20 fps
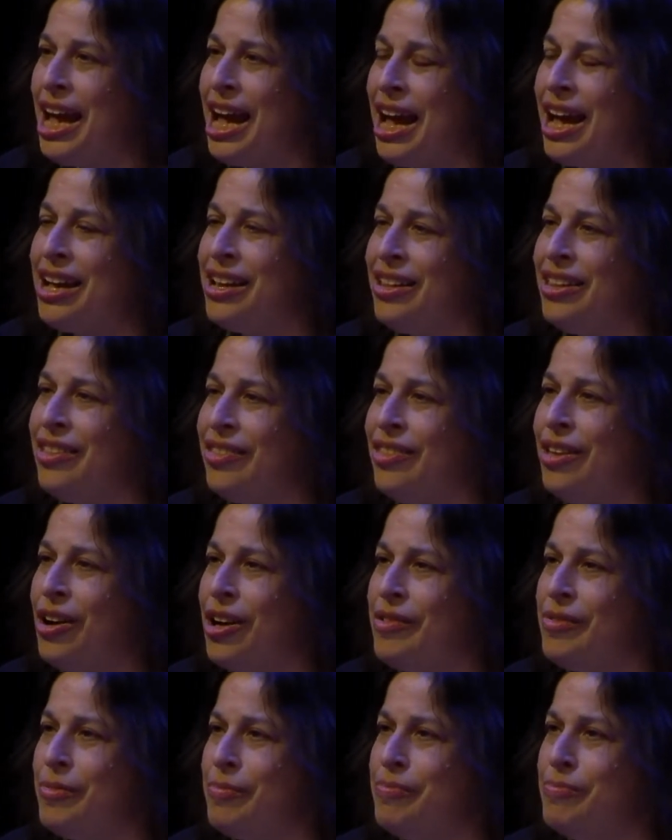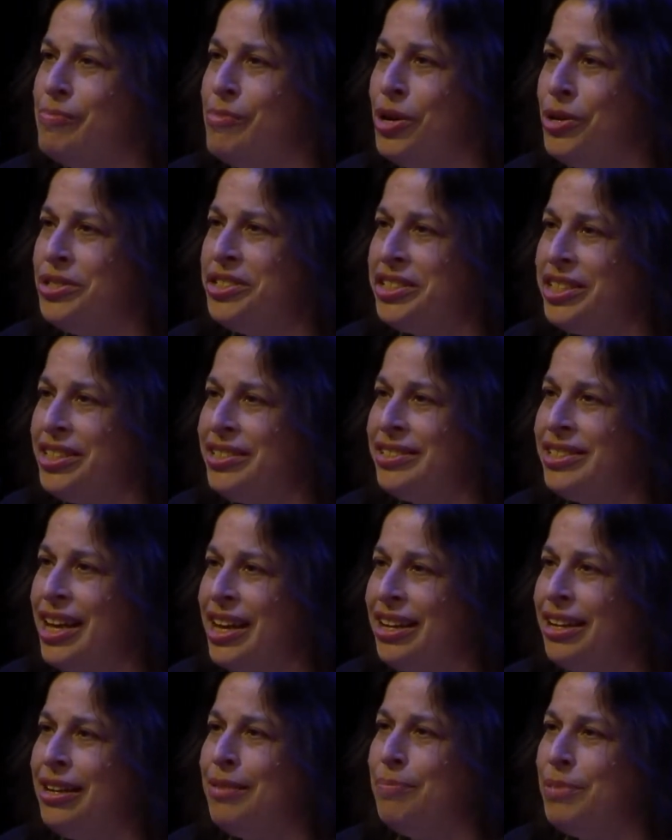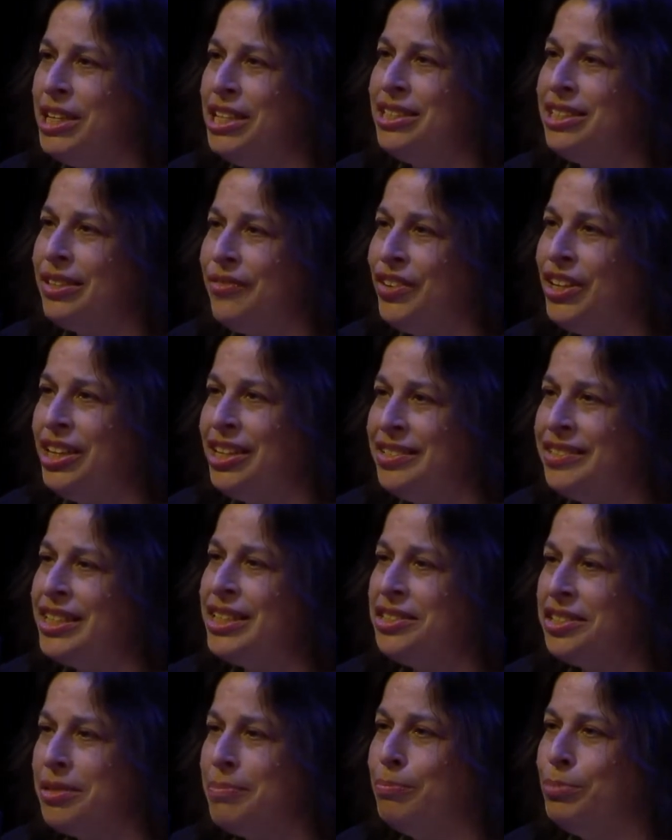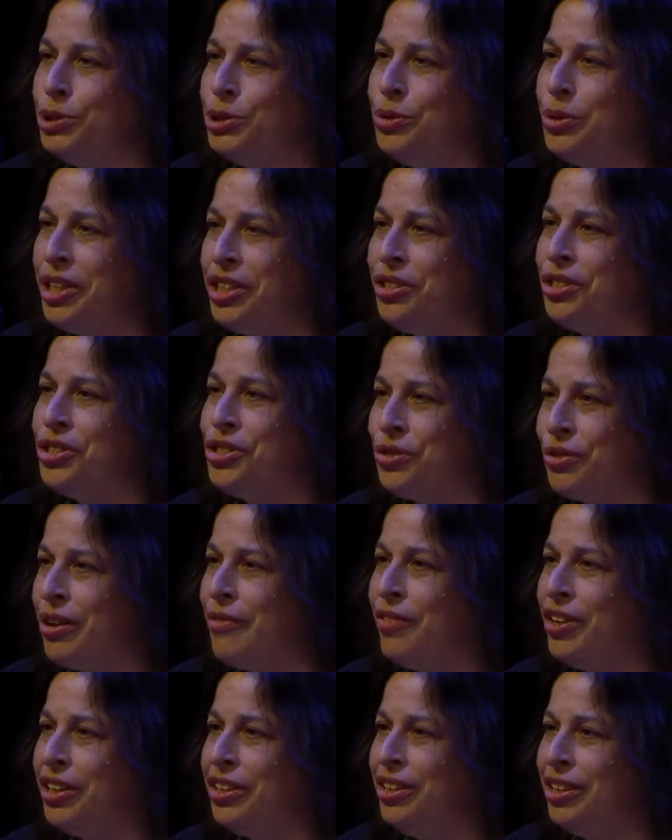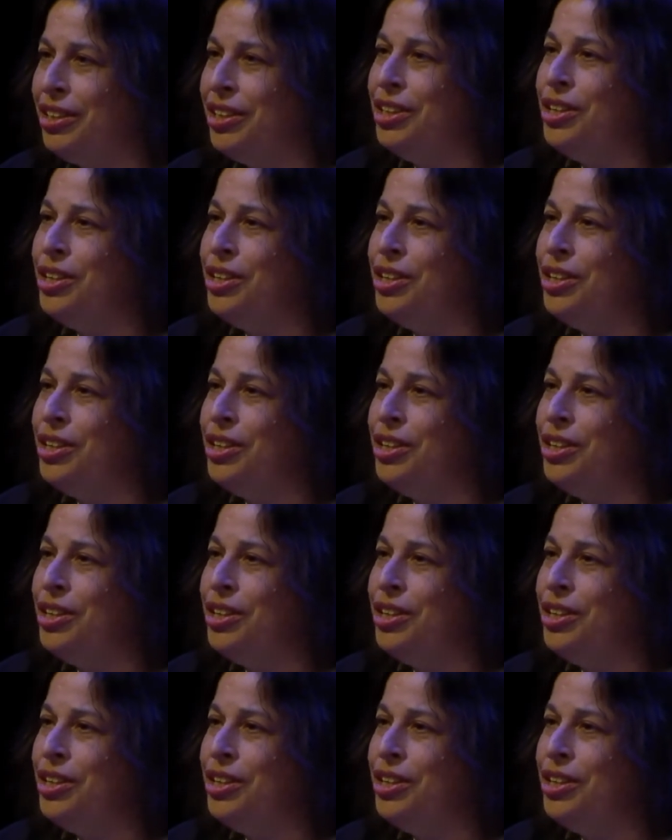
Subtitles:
And the most exciting piece of it is it's employer-driven.